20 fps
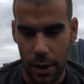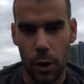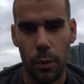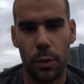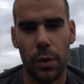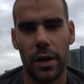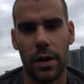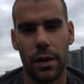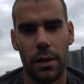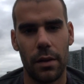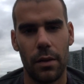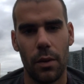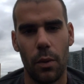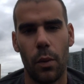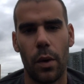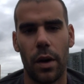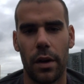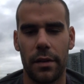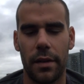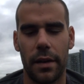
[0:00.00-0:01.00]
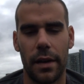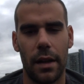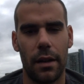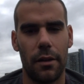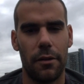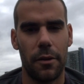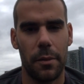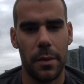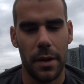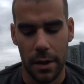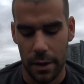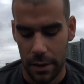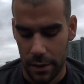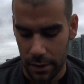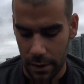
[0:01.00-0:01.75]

hope we can work together from here.